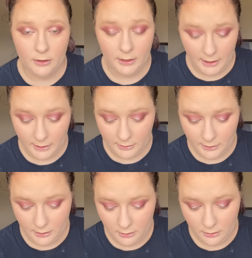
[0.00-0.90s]
eyelid.
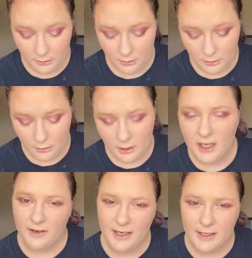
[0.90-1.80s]

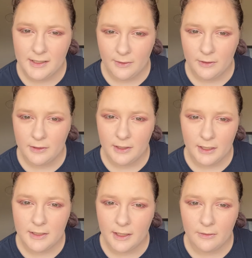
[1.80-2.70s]
Right? Is that what
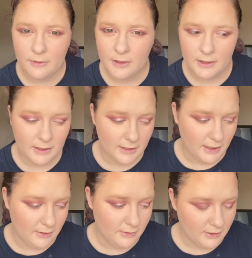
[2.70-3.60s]
is that?
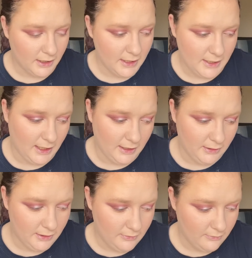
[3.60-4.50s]
I guess the eyelid.